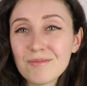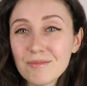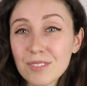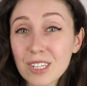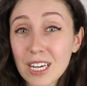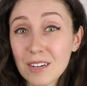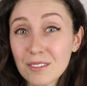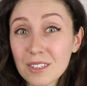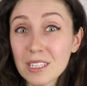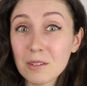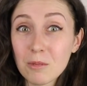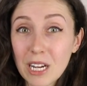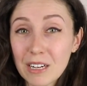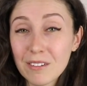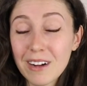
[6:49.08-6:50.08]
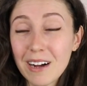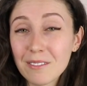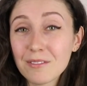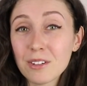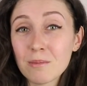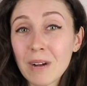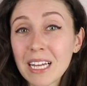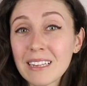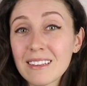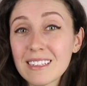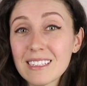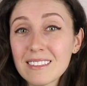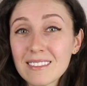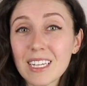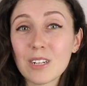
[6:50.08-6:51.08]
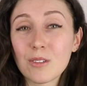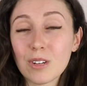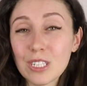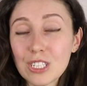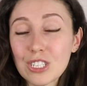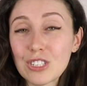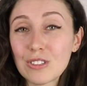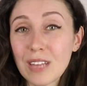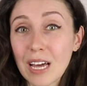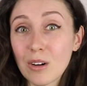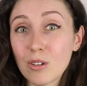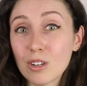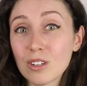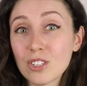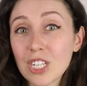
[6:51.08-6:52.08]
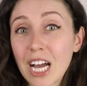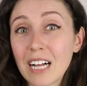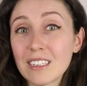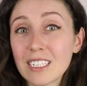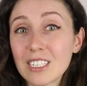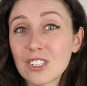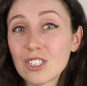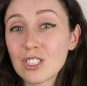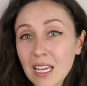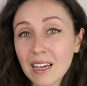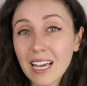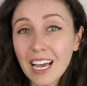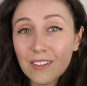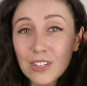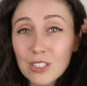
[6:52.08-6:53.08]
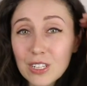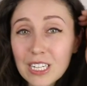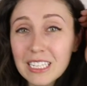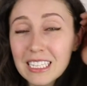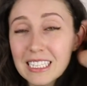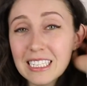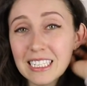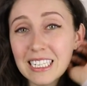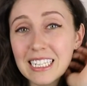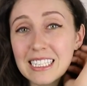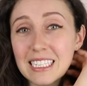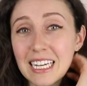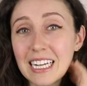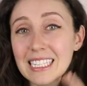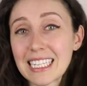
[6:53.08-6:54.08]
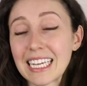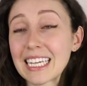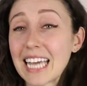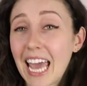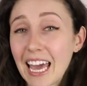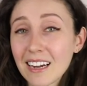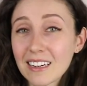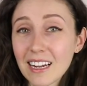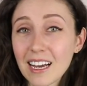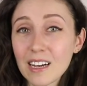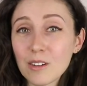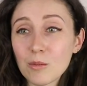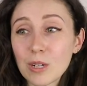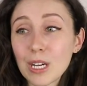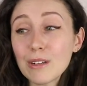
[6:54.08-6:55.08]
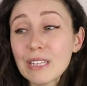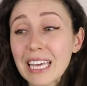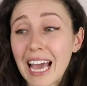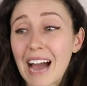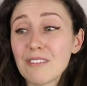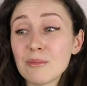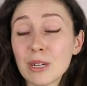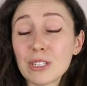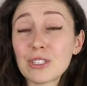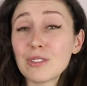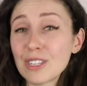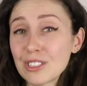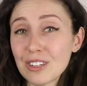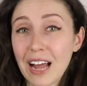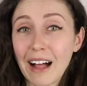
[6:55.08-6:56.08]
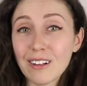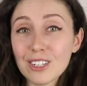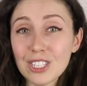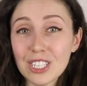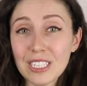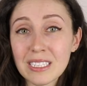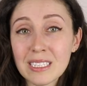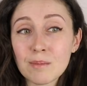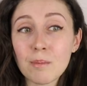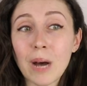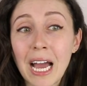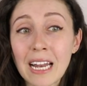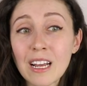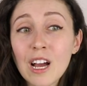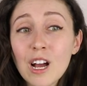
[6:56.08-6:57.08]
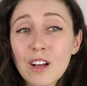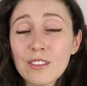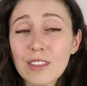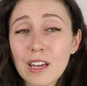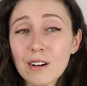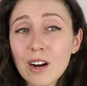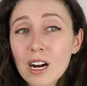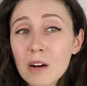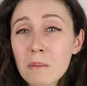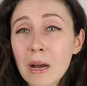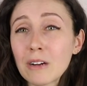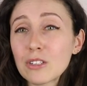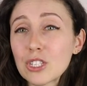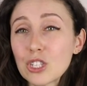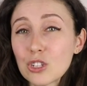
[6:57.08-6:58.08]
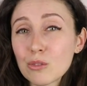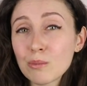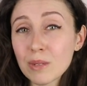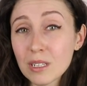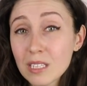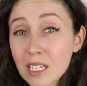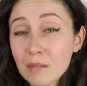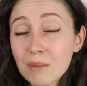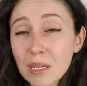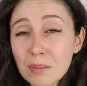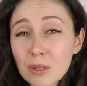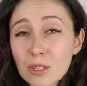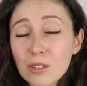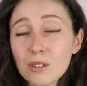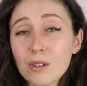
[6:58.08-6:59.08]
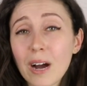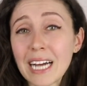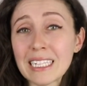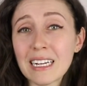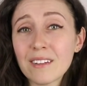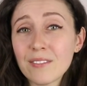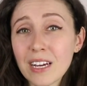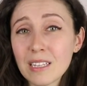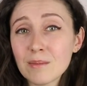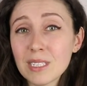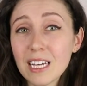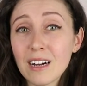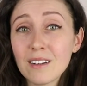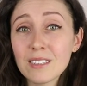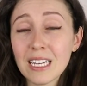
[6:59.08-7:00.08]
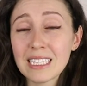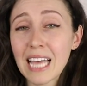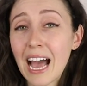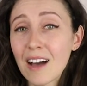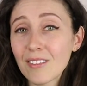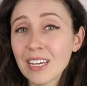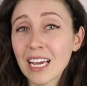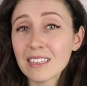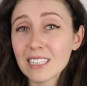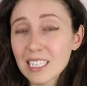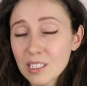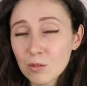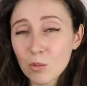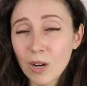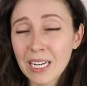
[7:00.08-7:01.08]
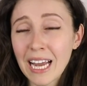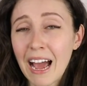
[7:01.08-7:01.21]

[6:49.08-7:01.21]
you can't really wait around for months in order to do that oral challenge. If you look at the statistics, in Canada, we only have about 200 allergists, but there are about 2 million people who identify themselves as having at least one